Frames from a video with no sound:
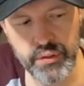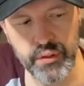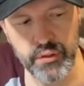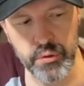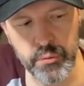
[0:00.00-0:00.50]

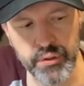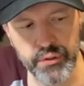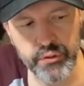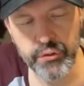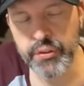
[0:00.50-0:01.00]
He's
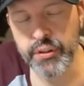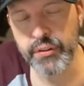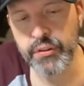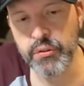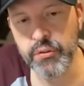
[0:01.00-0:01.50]
telling me
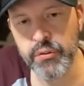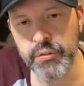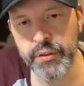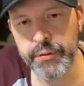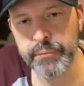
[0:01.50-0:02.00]
because there's
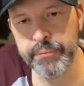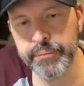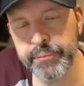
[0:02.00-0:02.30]
nothing you could have